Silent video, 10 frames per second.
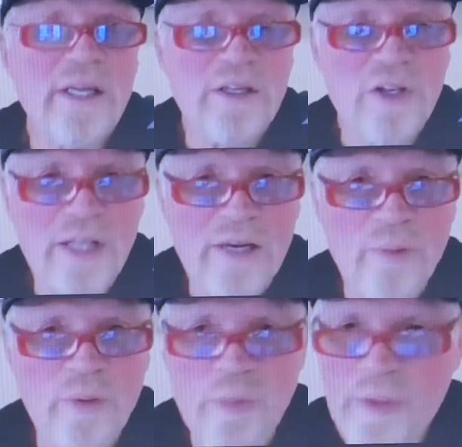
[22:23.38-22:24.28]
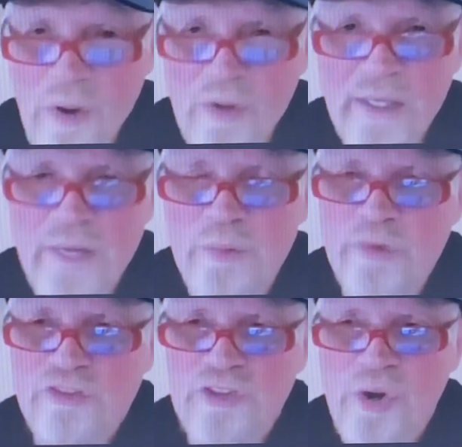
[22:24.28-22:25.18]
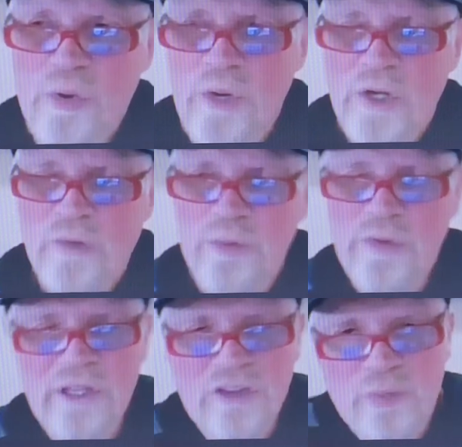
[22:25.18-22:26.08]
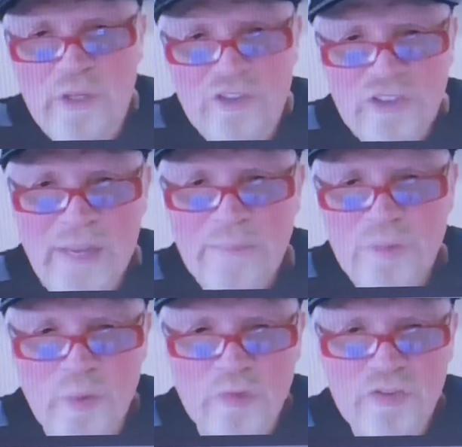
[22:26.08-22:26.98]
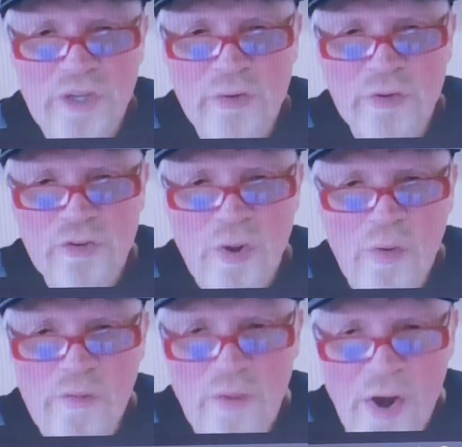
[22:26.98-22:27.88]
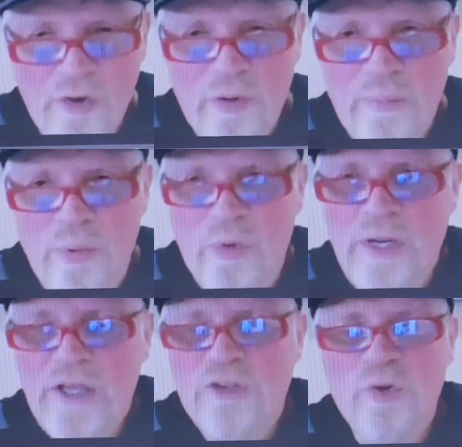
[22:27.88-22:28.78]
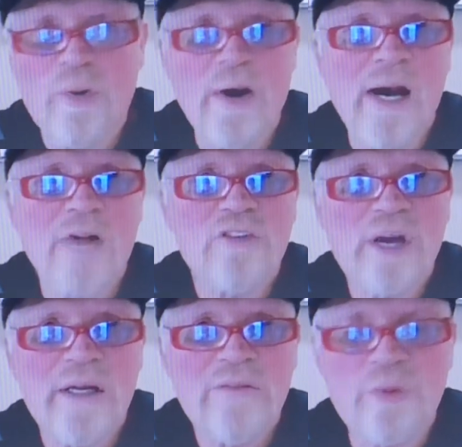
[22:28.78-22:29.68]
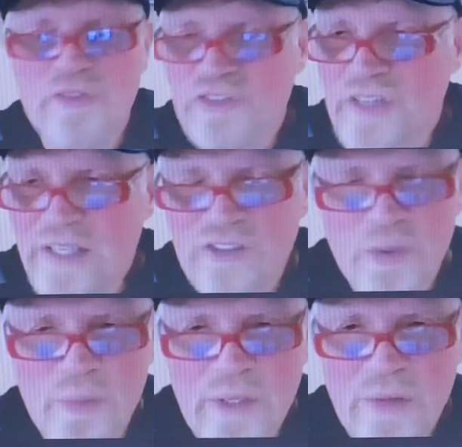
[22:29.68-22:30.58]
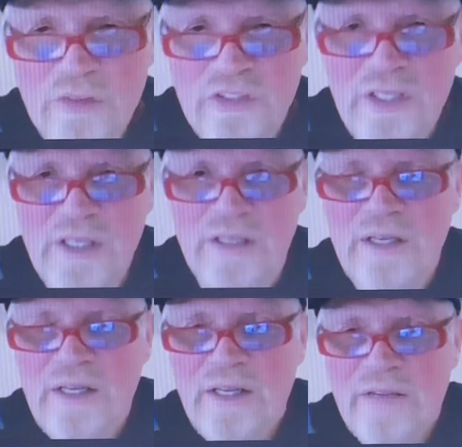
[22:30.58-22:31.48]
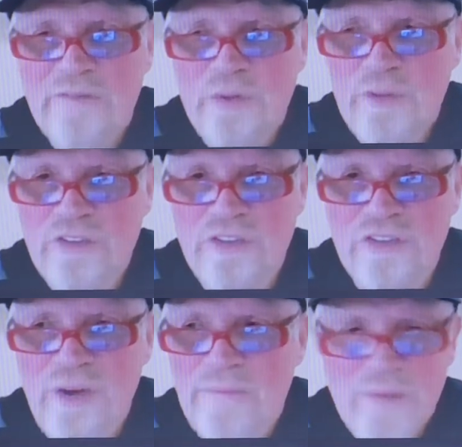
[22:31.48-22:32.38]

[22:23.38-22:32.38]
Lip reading: in liquid. We're all liquid. We're these receptors that are so vulnerable to our outside influence, things that we don't see, influences.